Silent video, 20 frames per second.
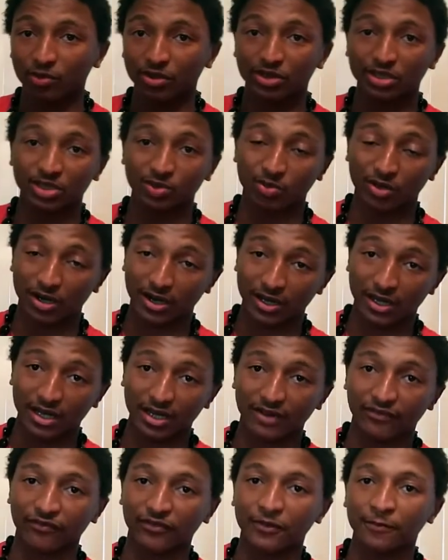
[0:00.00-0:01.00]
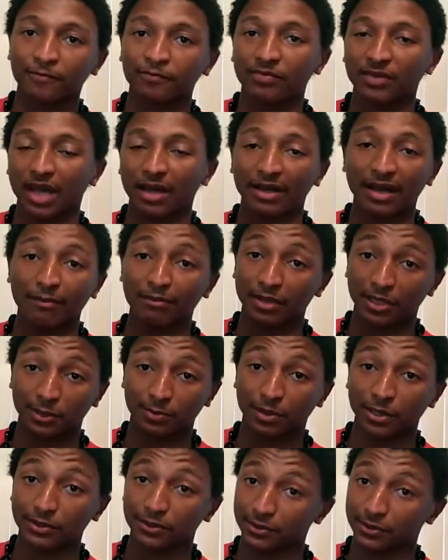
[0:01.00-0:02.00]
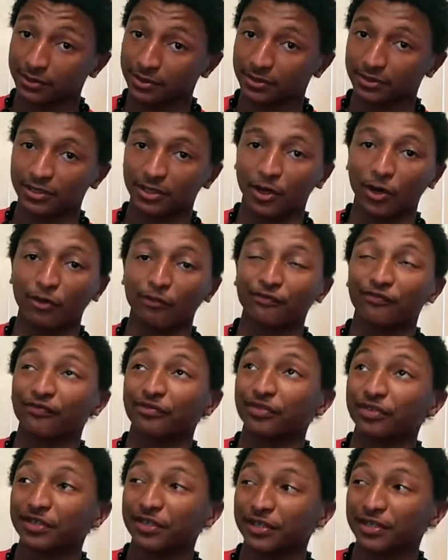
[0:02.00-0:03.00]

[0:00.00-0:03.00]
which is where I got it from. I'm not being sponsored, hopefully.